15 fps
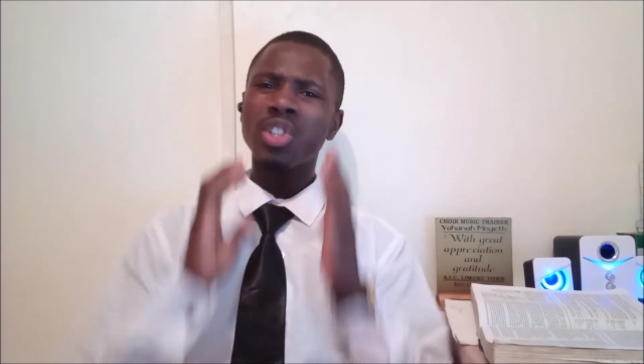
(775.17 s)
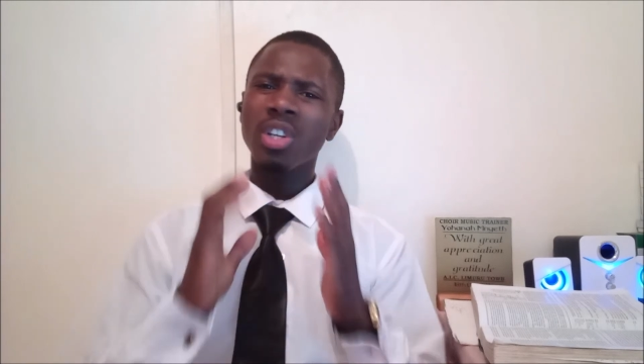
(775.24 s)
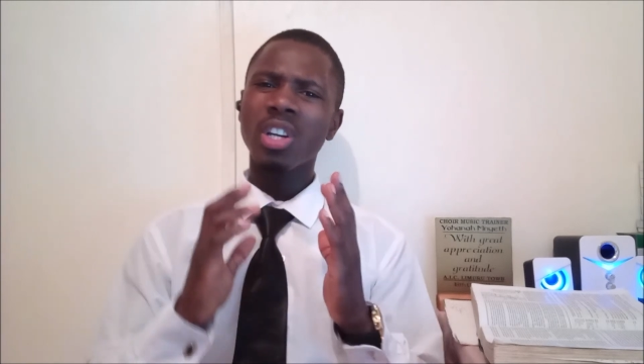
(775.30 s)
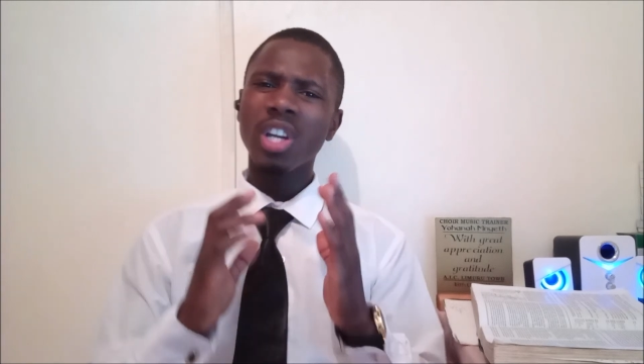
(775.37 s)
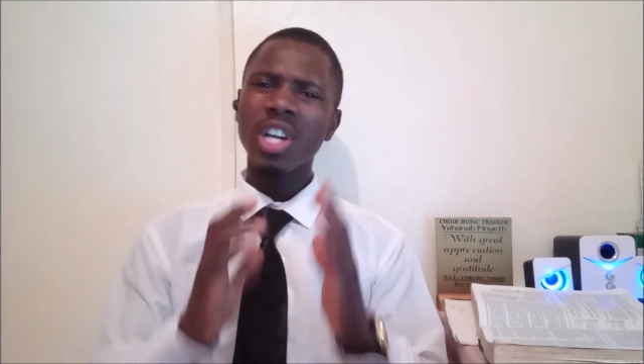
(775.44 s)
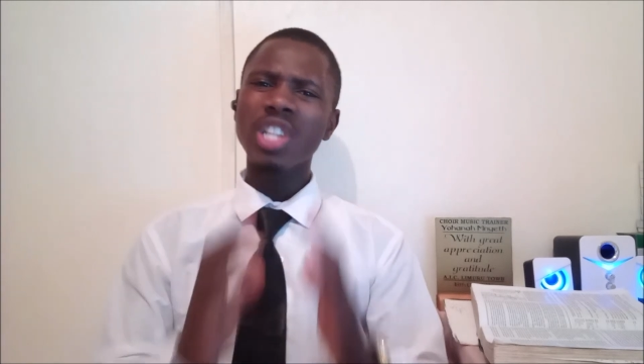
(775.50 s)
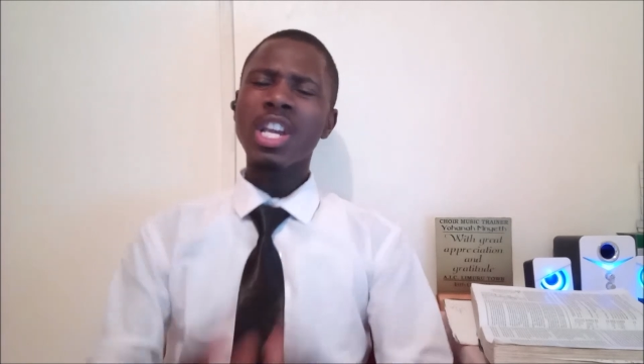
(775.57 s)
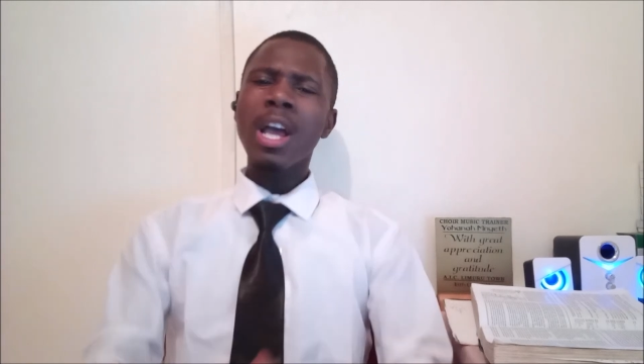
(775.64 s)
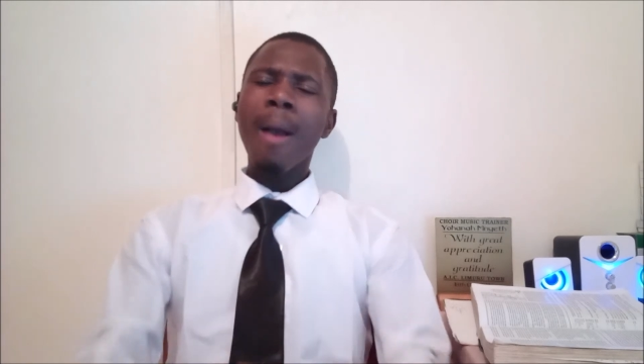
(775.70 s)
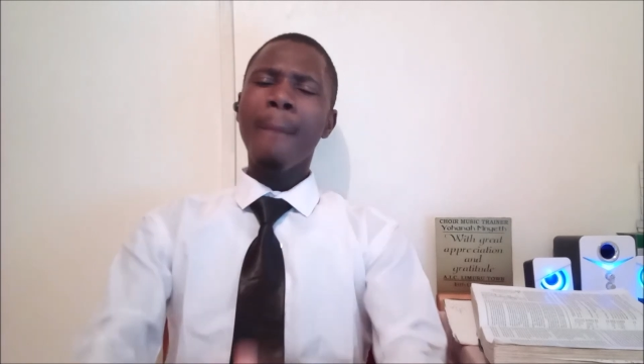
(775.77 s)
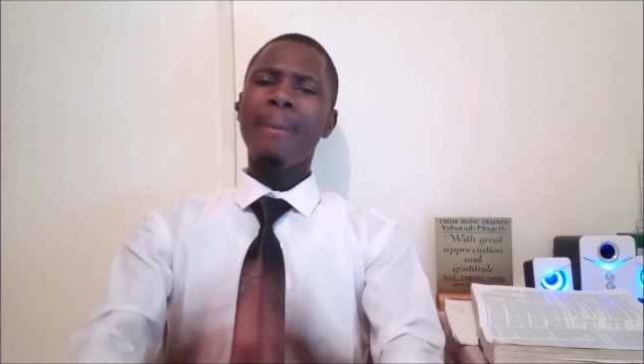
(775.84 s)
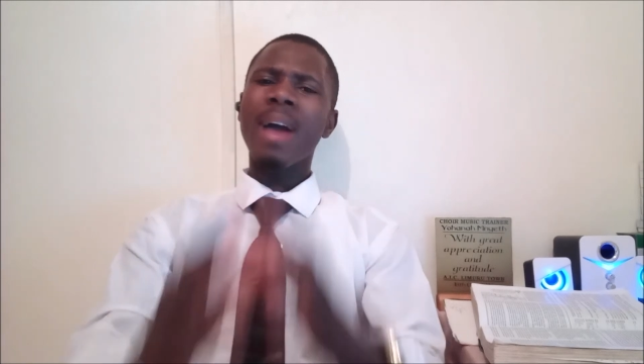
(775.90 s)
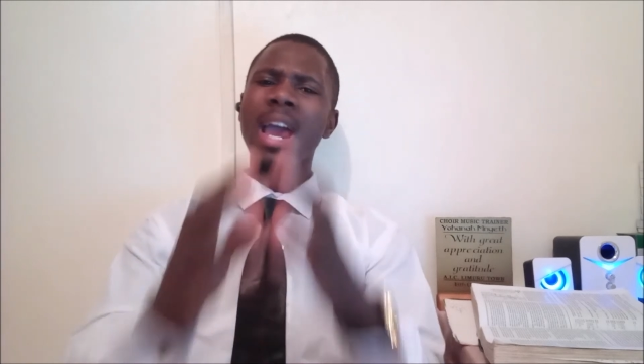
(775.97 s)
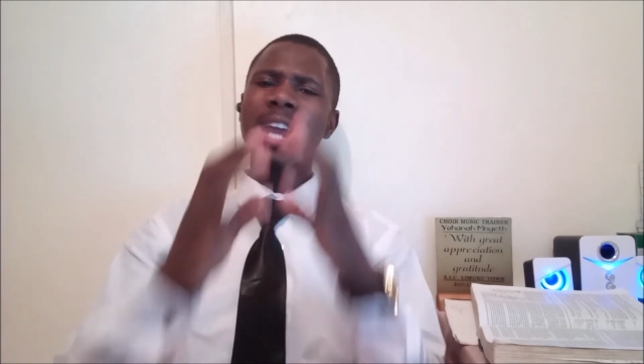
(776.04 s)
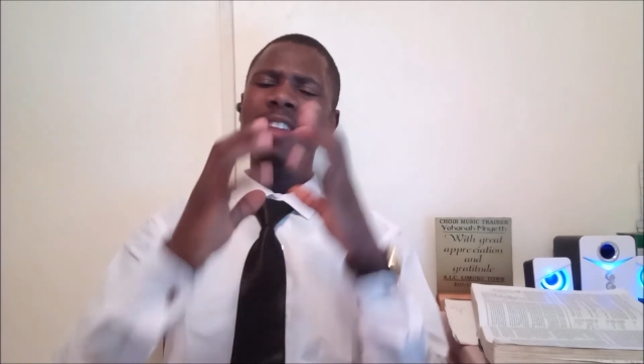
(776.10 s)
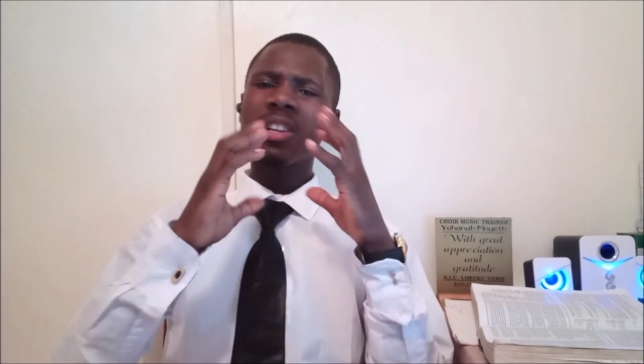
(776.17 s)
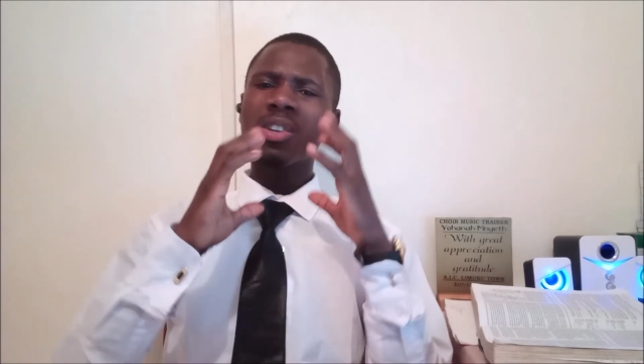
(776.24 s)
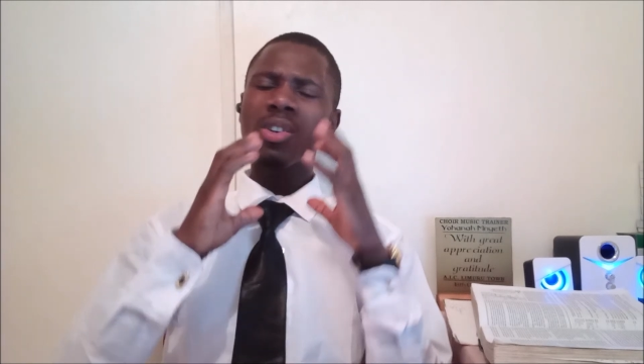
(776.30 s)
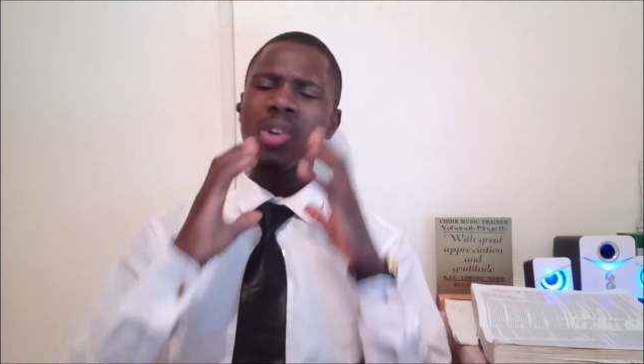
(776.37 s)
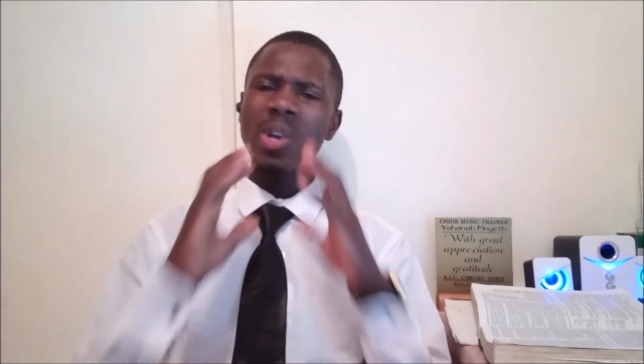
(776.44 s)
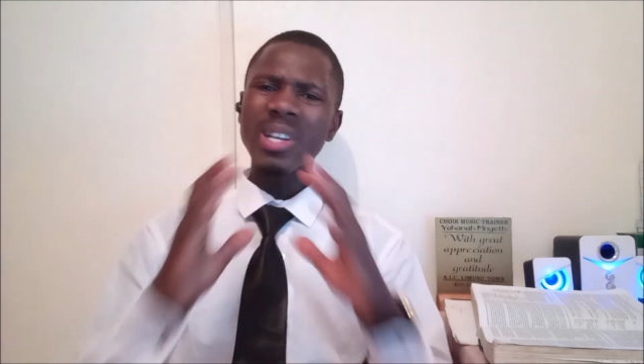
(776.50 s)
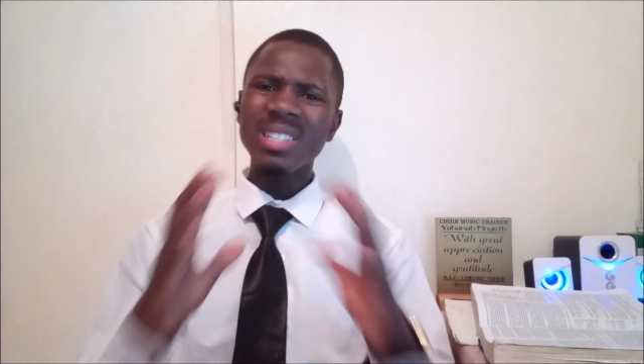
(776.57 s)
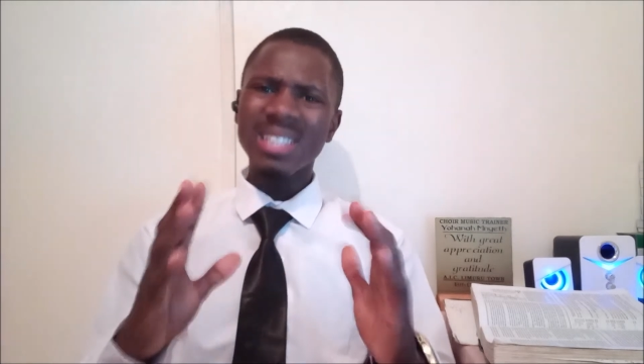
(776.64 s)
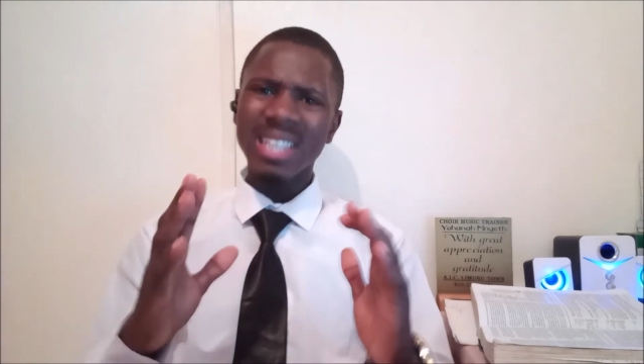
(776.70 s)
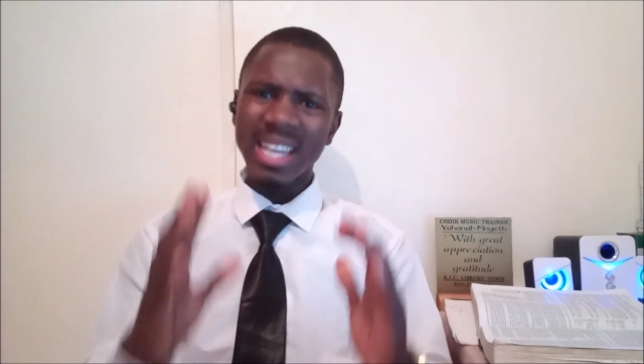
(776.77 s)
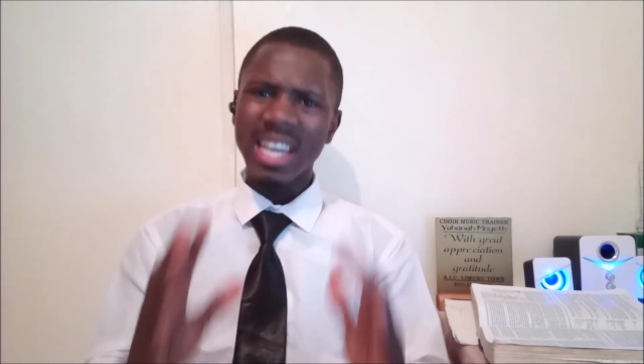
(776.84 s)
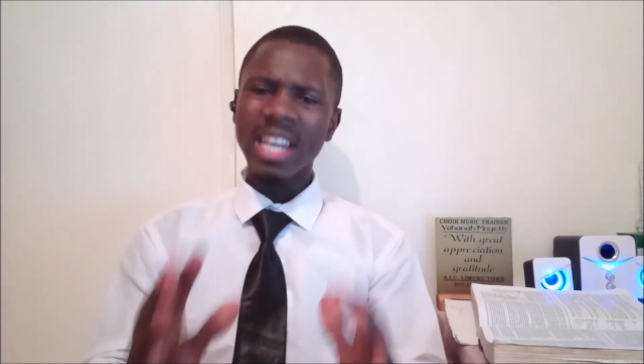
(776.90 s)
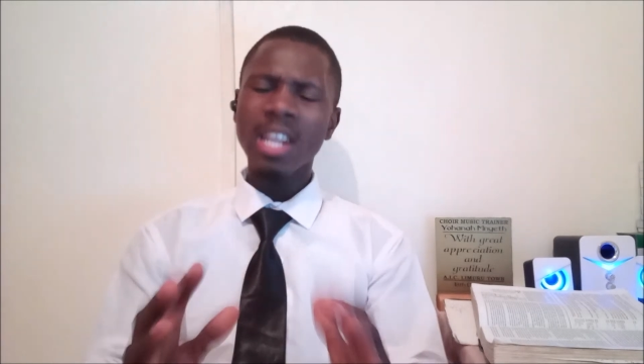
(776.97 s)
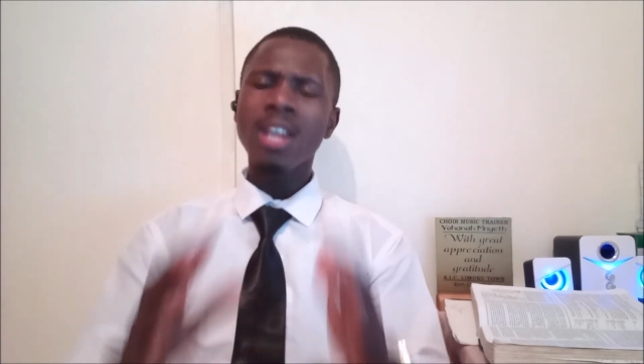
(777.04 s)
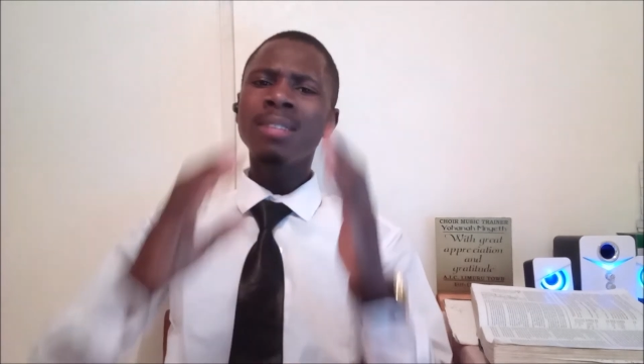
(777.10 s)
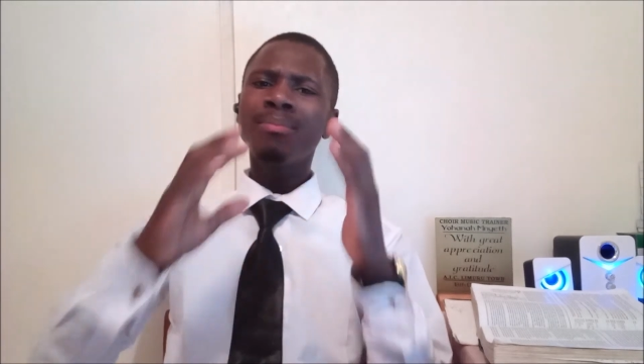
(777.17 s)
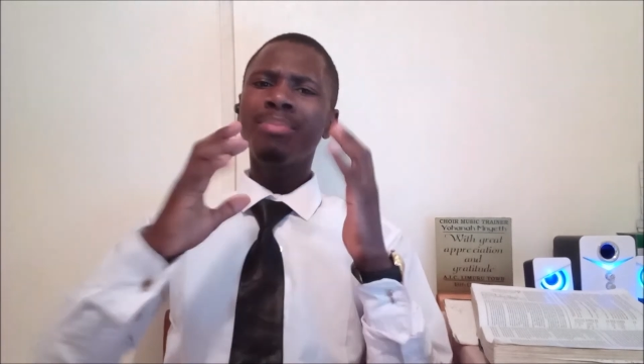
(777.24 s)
church by recruiting,